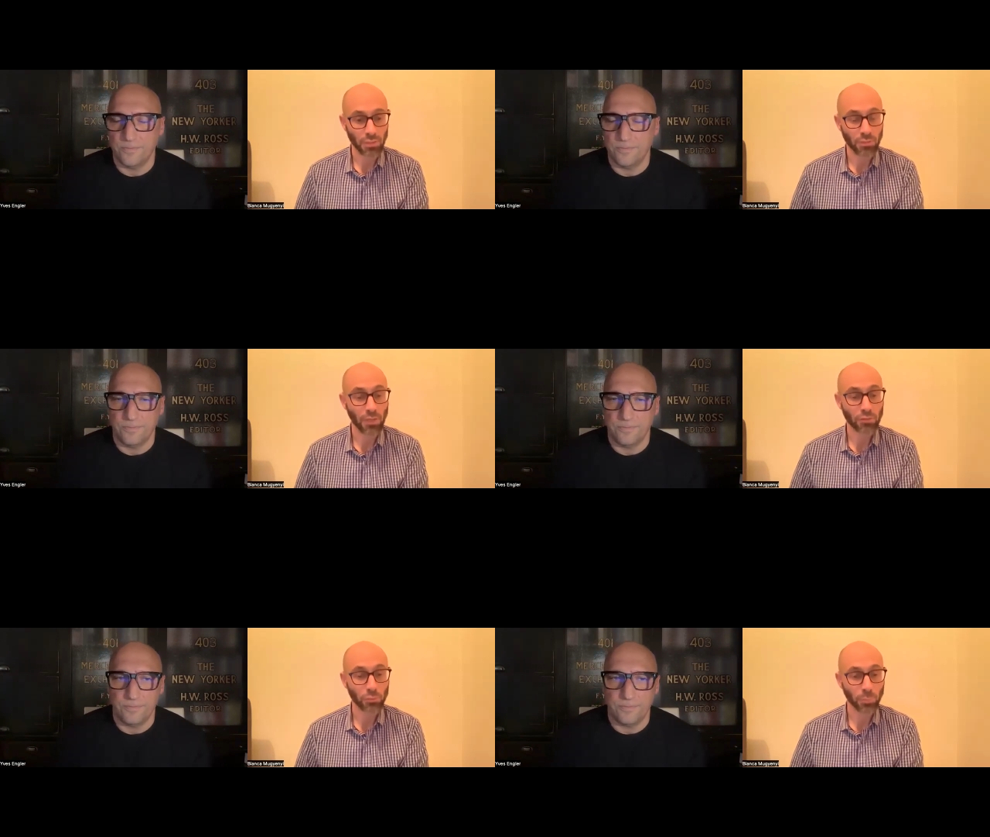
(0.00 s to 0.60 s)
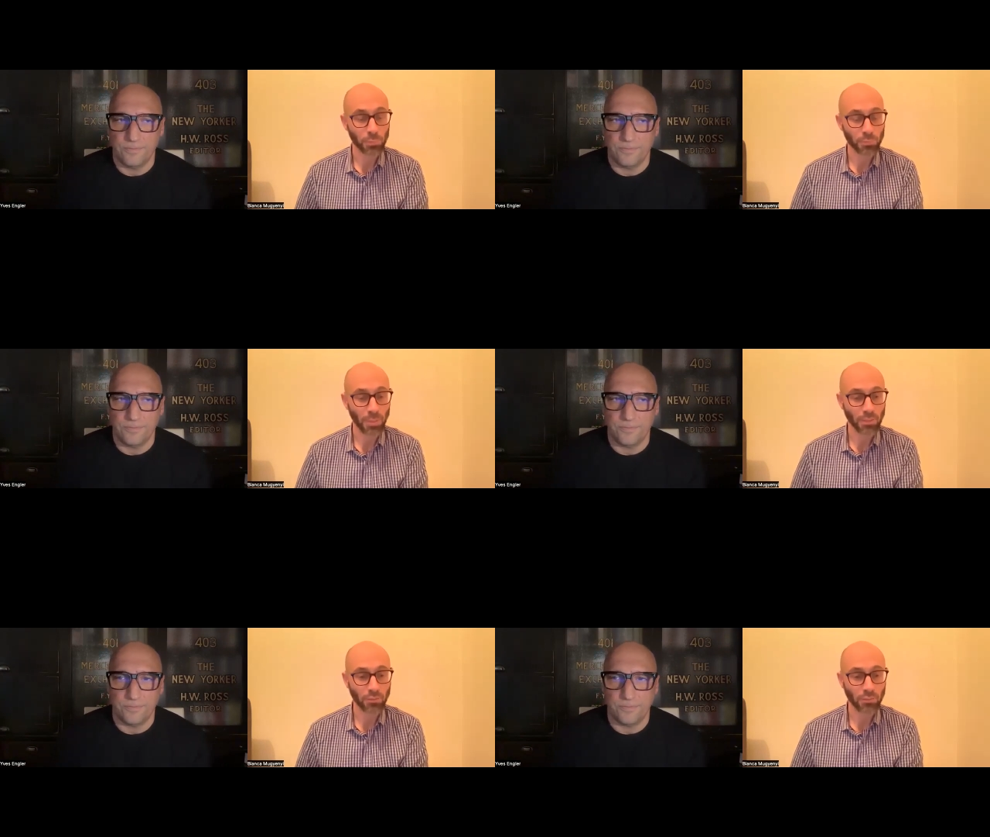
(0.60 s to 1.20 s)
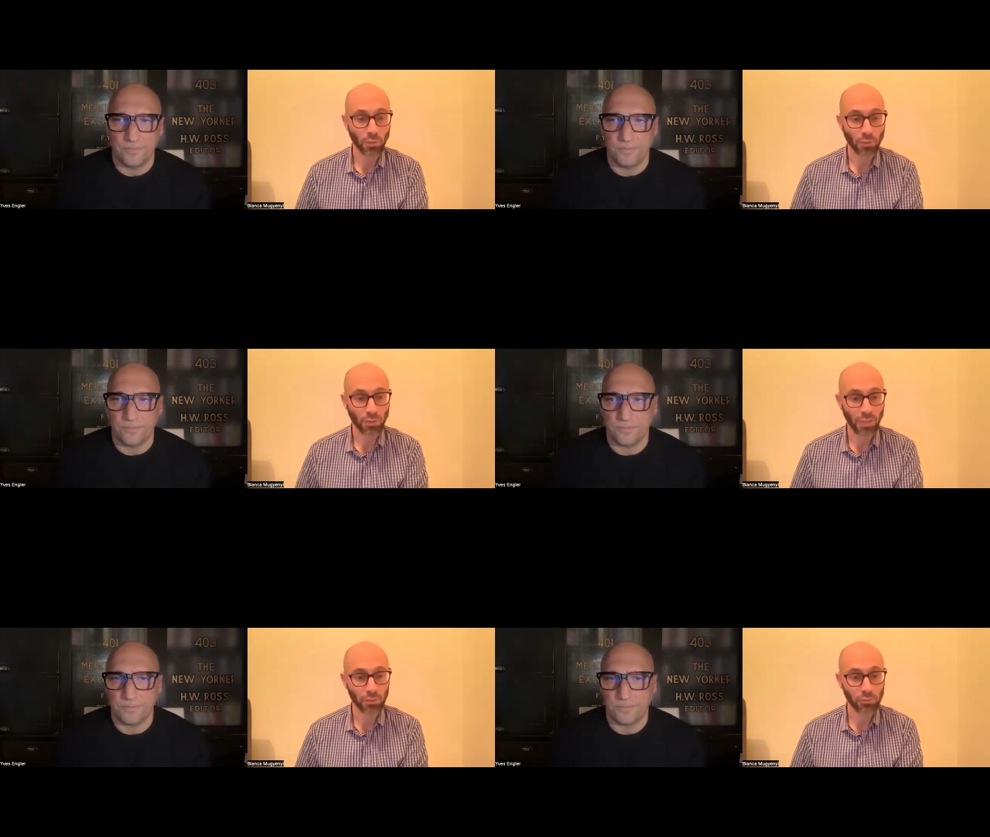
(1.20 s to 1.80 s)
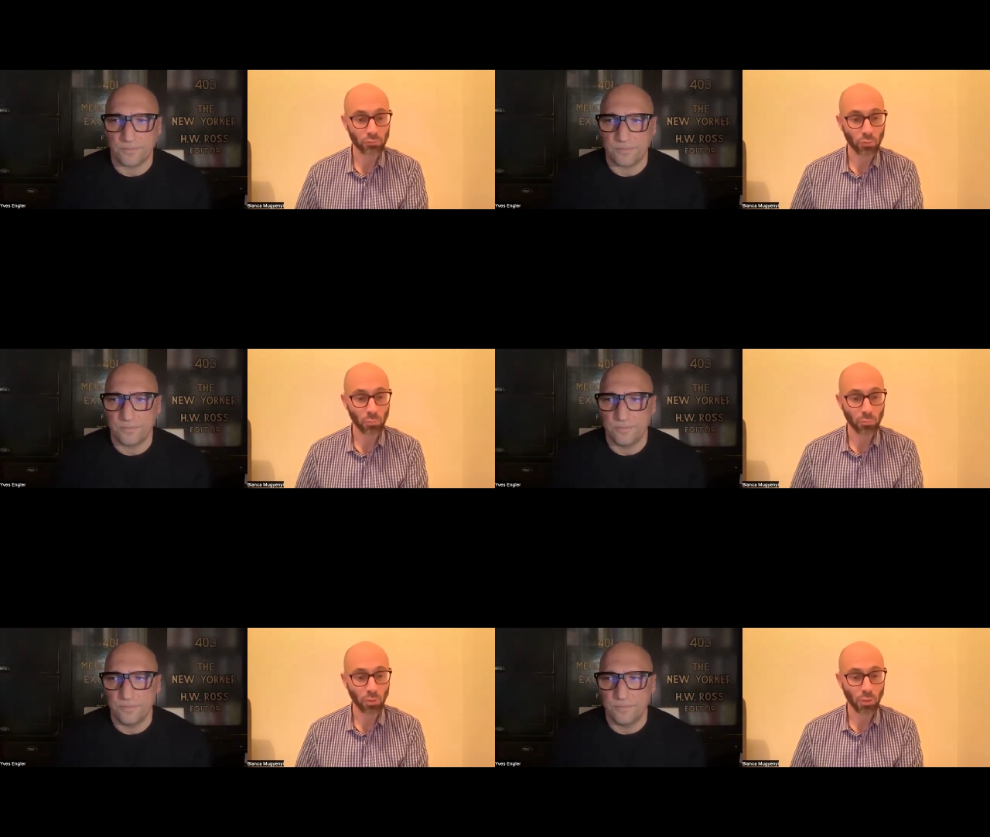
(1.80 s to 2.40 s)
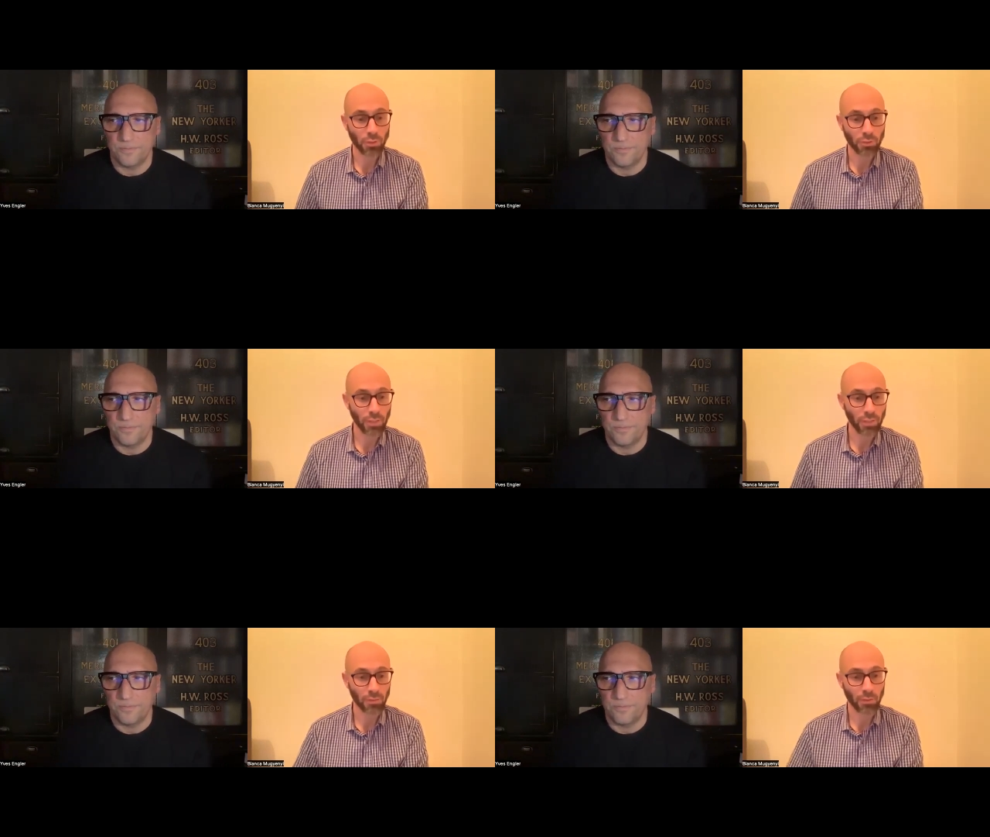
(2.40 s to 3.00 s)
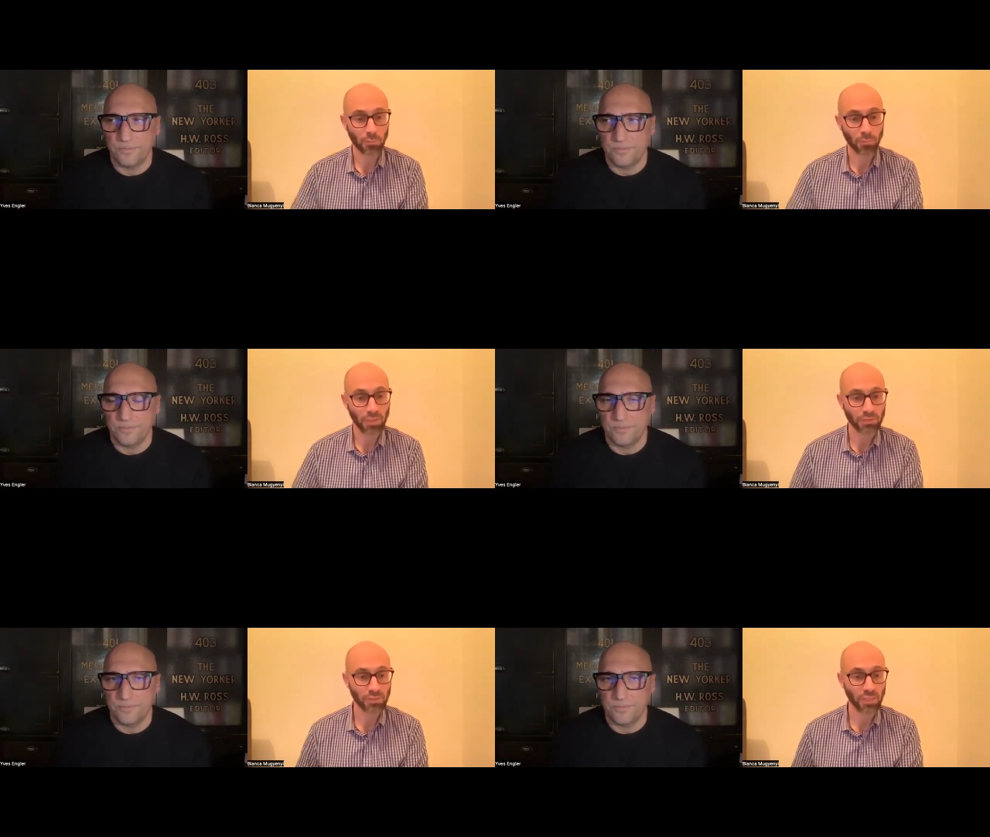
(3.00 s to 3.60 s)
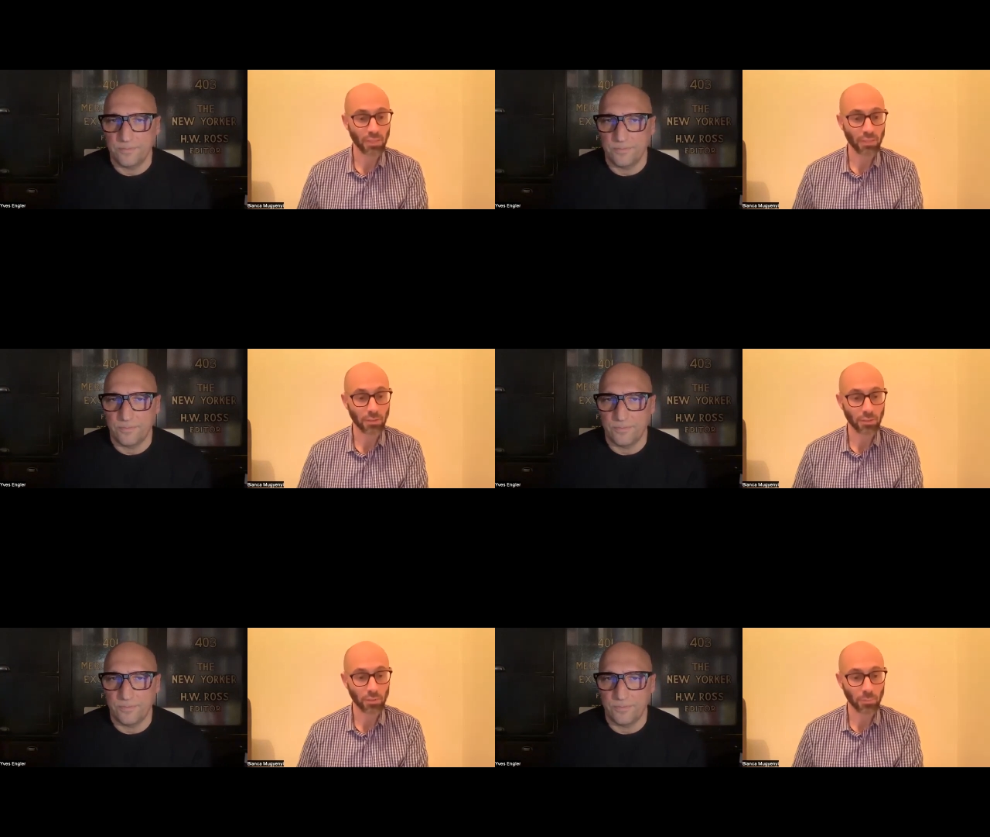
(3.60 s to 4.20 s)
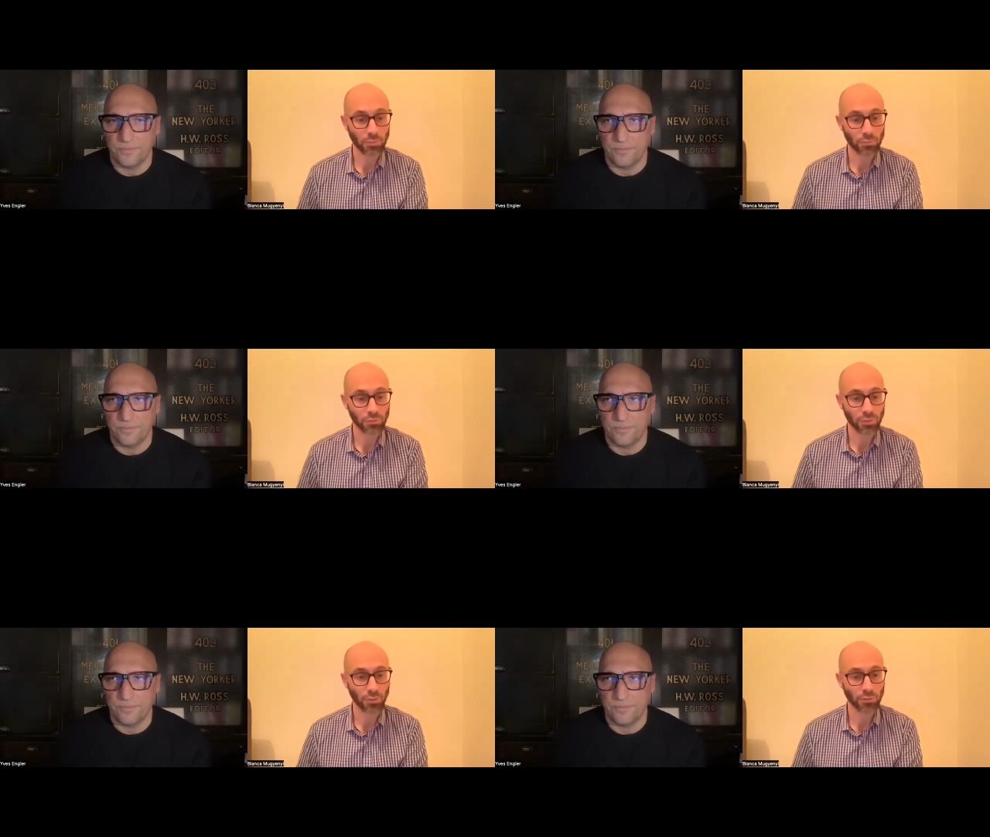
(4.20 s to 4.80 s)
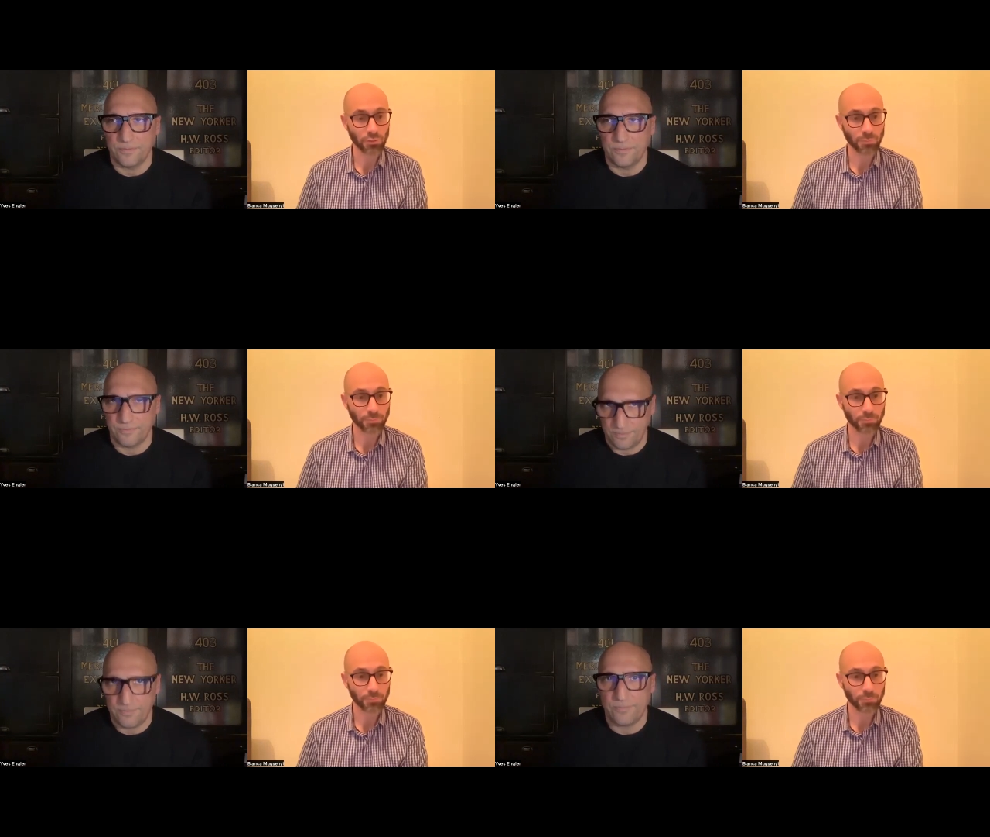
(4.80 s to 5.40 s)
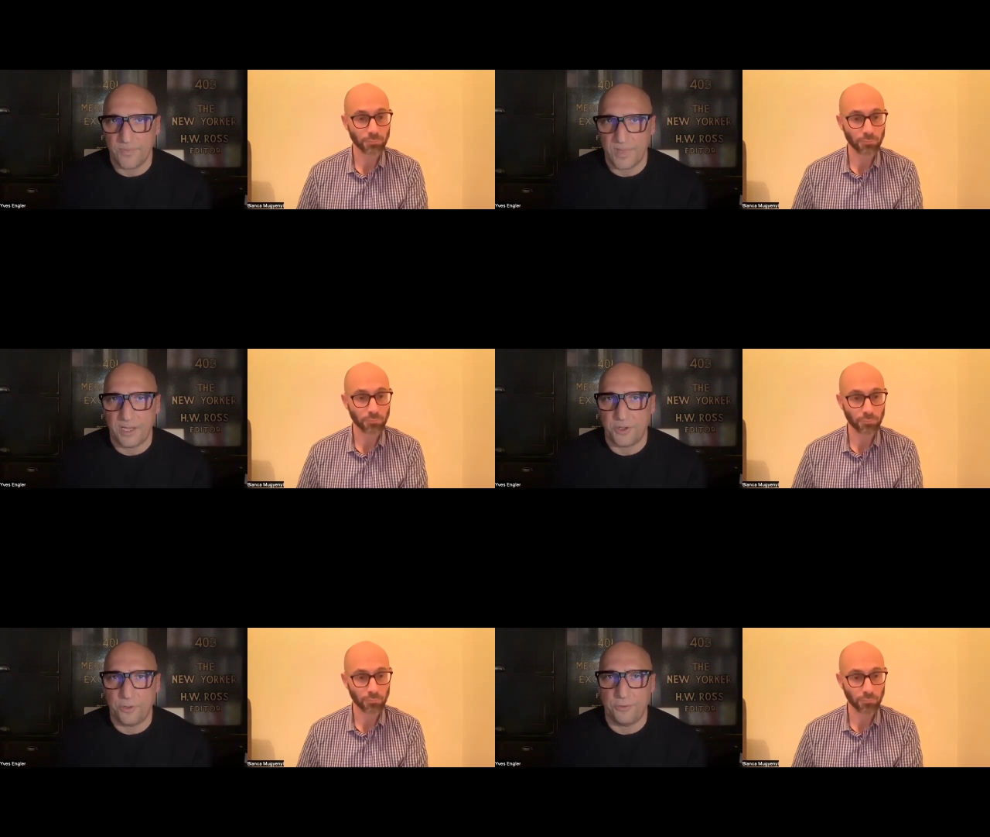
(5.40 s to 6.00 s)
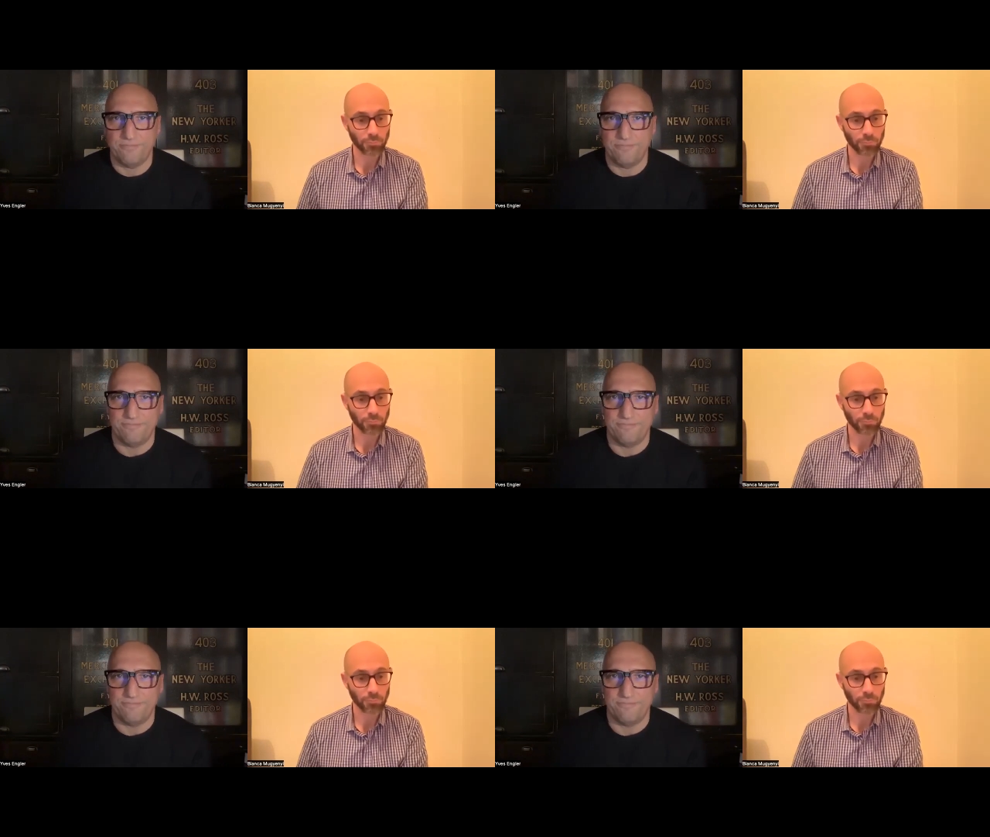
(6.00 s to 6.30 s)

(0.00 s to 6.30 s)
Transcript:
Speaker 1: uh, international perspective on Canada's role abroad, and uh, thanks again, Dimitri Lascaris.
Speaker 2: Thank you.